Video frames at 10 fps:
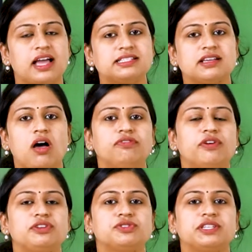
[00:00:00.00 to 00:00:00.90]
That's all
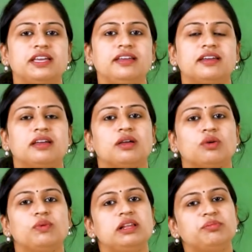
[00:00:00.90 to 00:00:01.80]
for today.
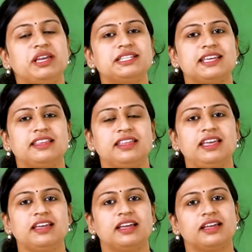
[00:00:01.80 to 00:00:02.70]
We'll meet in
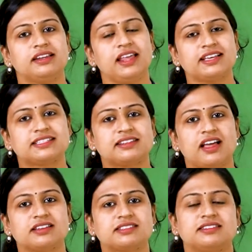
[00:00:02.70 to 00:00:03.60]
the next
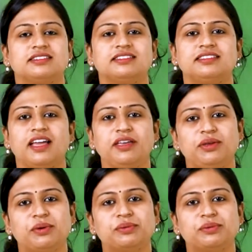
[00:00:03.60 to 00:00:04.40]
class. Thank